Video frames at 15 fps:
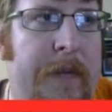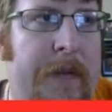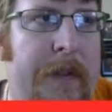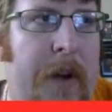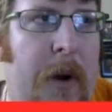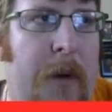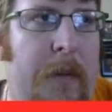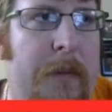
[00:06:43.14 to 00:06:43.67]

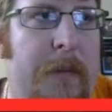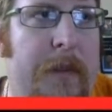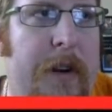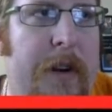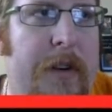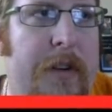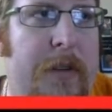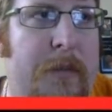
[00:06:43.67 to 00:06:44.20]
Oh,
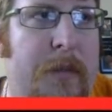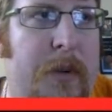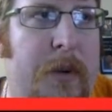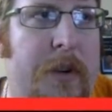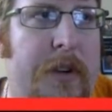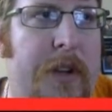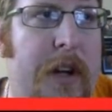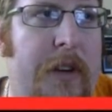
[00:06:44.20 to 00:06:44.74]
there's some more
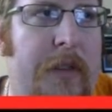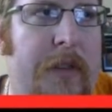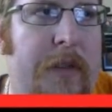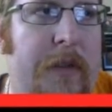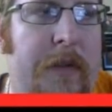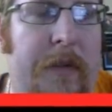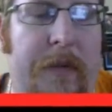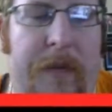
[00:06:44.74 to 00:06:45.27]
stuff.
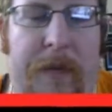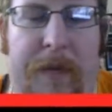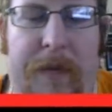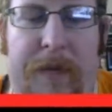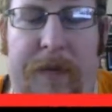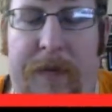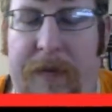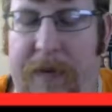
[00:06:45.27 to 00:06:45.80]

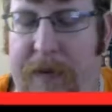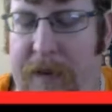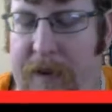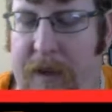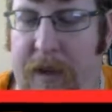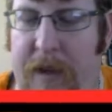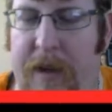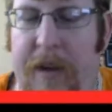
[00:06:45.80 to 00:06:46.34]

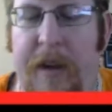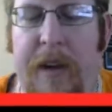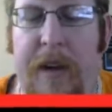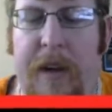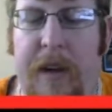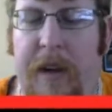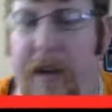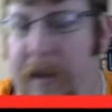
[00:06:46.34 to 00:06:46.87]

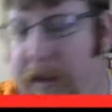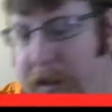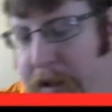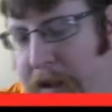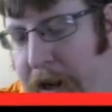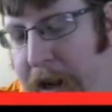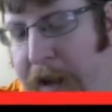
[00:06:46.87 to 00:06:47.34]
So now I